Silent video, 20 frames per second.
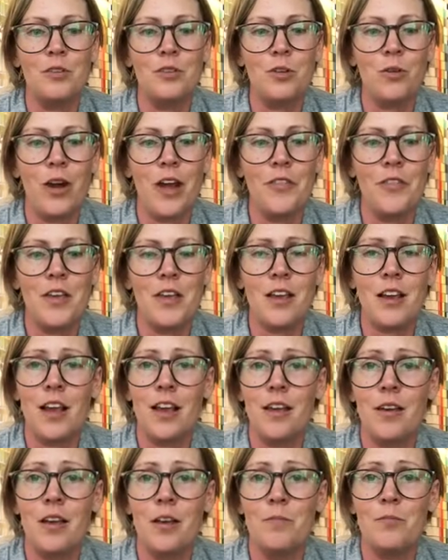So I think
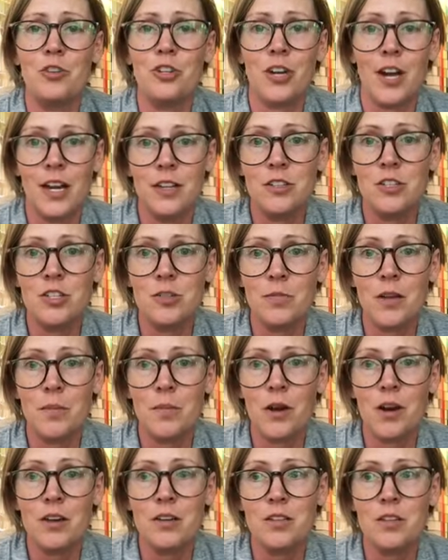I am trying to do my
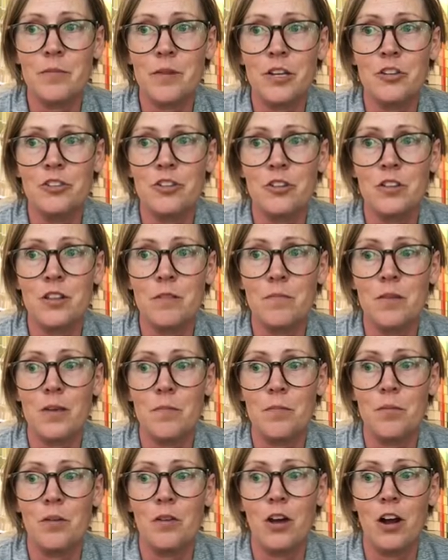part to make sure that
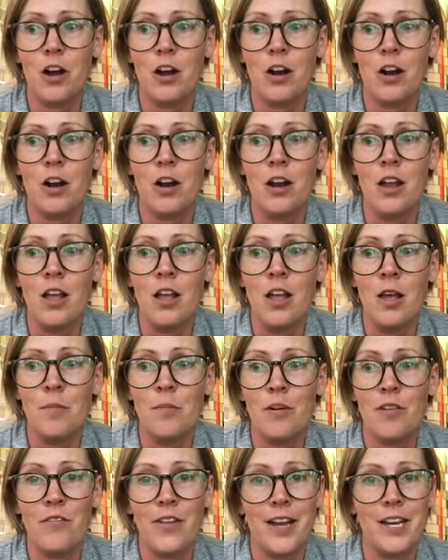people are
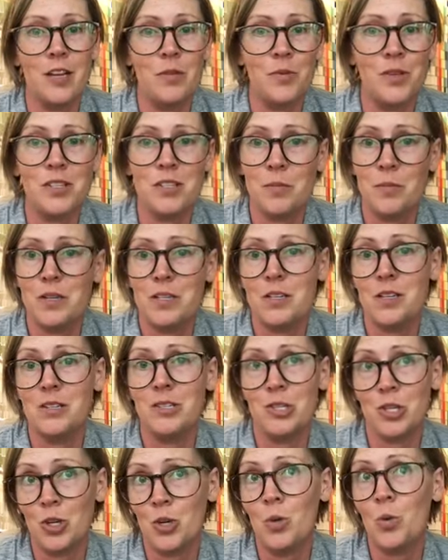provided with something to
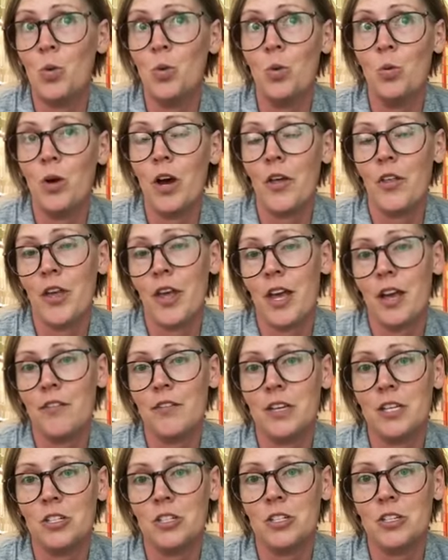do while they
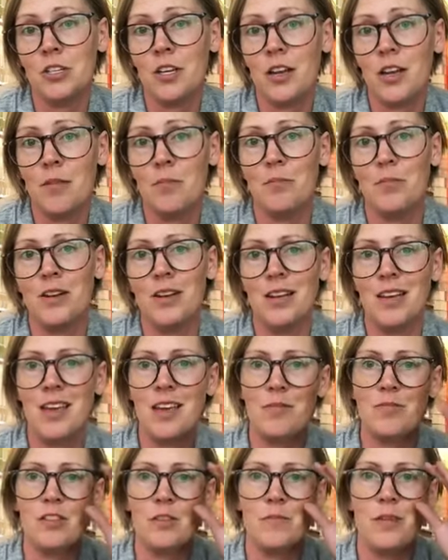have extra time, but it
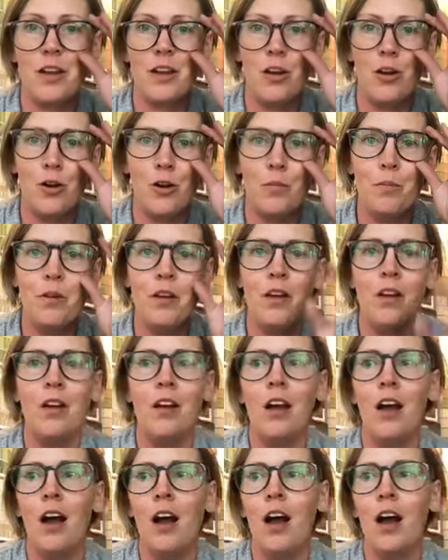keeps them at home
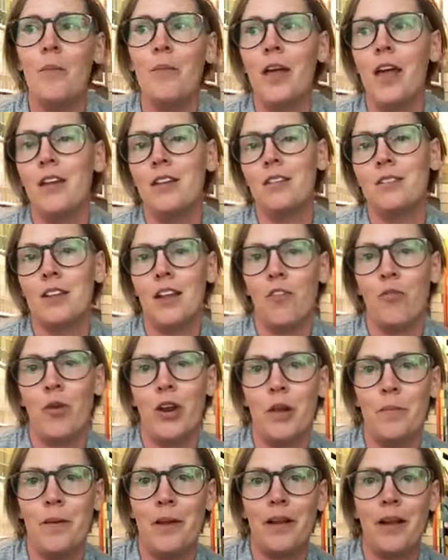and a safe
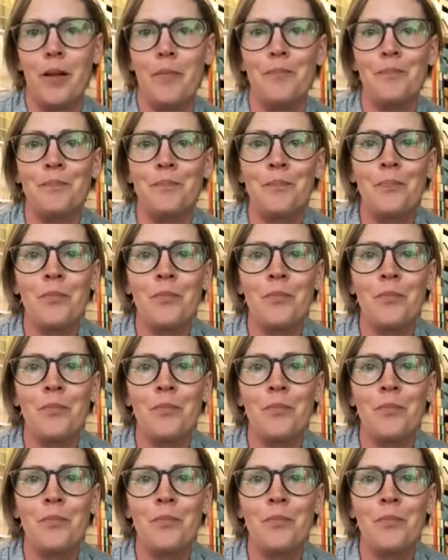way to pick up.